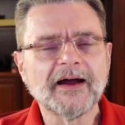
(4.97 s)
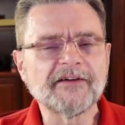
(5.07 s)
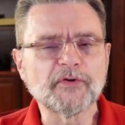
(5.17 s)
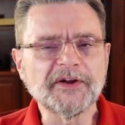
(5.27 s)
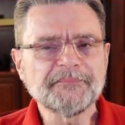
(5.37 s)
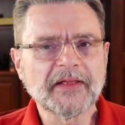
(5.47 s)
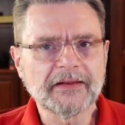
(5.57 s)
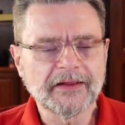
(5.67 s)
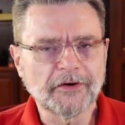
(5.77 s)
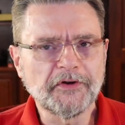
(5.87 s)
everyone,
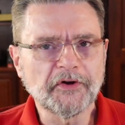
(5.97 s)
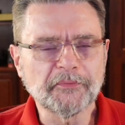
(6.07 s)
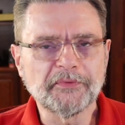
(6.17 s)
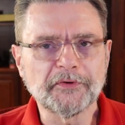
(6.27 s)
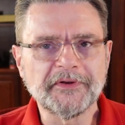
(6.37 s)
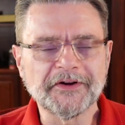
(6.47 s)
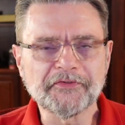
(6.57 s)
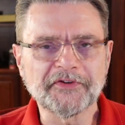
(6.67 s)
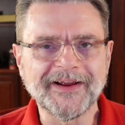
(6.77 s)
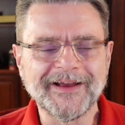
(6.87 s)
Leo Notenboom
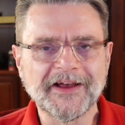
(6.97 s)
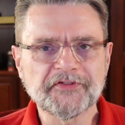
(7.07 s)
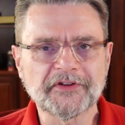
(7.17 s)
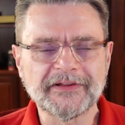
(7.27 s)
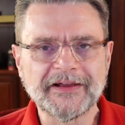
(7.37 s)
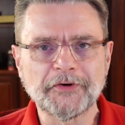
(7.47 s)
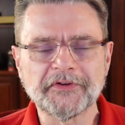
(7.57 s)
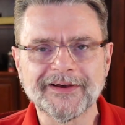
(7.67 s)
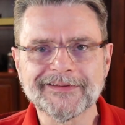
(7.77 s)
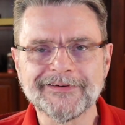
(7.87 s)
here for
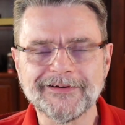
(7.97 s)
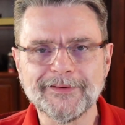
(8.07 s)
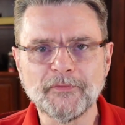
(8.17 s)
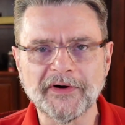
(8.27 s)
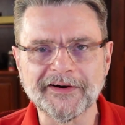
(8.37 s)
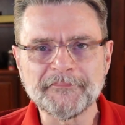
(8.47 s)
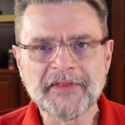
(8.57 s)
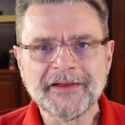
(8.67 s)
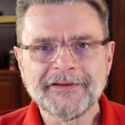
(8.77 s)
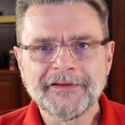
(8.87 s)
AskLeo.com, where
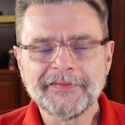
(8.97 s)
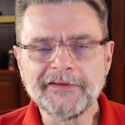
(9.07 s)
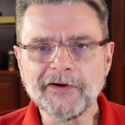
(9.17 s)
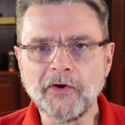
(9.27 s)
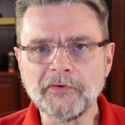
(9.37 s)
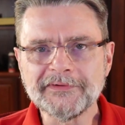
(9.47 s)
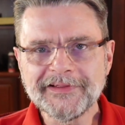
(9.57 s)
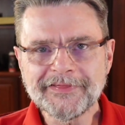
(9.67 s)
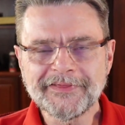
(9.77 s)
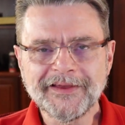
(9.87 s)
the
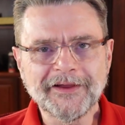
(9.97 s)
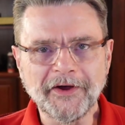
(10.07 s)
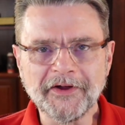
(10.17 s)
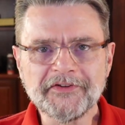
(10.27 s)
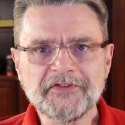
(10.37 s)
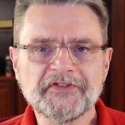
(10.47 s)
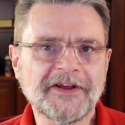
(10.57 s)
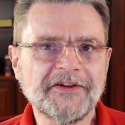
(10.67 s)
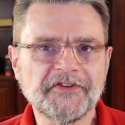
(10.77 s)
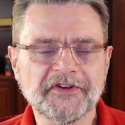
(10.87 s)
only thing
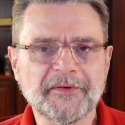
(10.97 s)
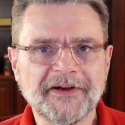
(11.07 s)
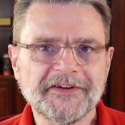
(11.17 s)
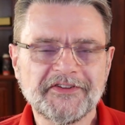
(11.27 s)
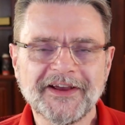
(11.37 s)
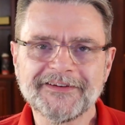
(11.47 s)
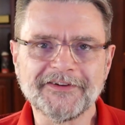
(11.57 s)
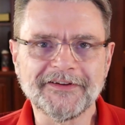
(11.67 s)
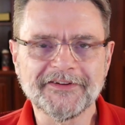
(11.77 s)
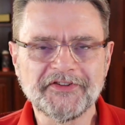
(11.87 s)
unchanging about
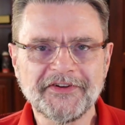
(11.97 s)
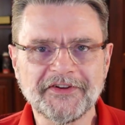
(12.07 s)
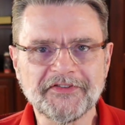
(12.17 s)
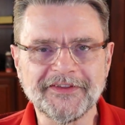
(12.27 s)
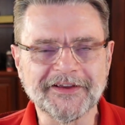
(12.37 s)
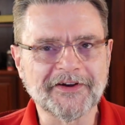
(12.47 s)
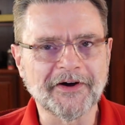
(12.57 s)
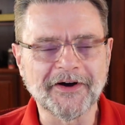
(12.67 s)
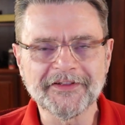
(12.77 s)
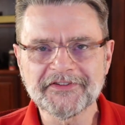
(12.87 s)
technology is the
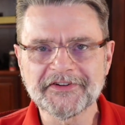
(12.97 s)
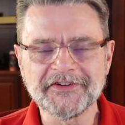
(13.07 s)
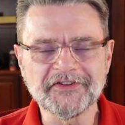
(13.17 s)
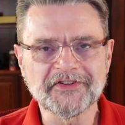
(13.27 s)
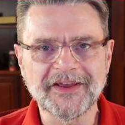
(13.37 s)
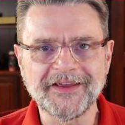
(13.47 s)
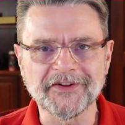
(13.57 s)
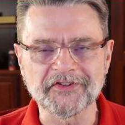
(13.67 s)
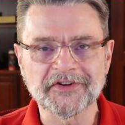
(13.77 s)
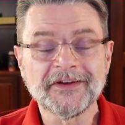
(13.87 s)
constant
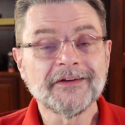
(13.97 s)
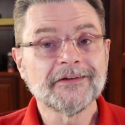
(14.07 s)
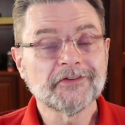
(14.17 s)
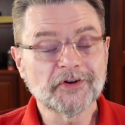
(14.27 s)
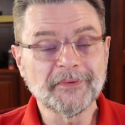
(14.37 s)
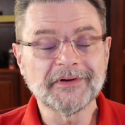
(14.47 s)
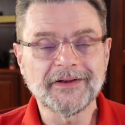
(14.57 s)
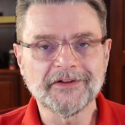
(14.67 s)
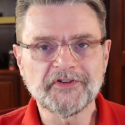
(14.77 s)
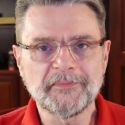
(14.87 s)
change,
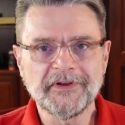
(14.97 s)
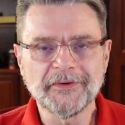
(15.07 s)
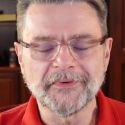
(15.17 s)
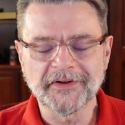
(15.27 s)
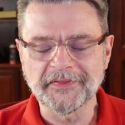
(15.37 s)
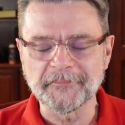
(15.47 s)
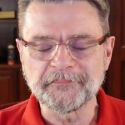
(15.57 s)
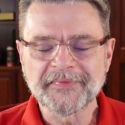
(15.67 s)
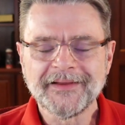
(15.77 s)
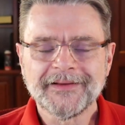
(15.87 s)
terminology being one of them.
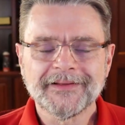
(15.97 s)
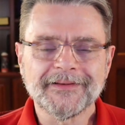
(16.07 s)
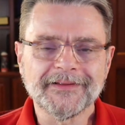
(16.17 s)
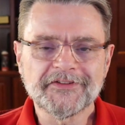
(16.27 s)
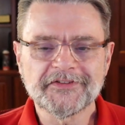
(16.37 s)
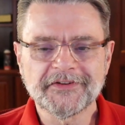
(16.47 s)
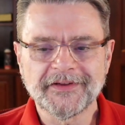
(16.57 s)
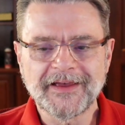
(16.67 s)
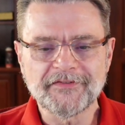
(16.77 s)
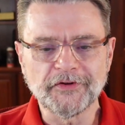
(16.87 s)
Let's
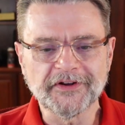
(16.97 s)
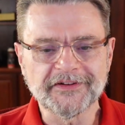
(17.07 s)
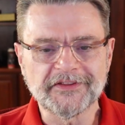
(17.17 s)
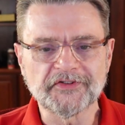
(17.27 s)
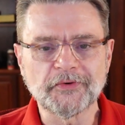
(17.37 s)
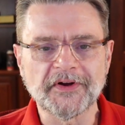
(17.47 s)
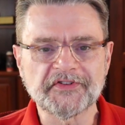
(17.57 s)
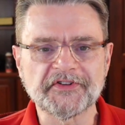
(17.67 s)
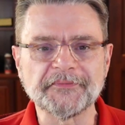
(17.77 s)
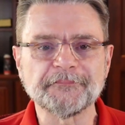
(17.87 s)
uh, have a look at this
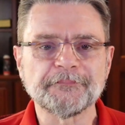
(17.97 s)
question.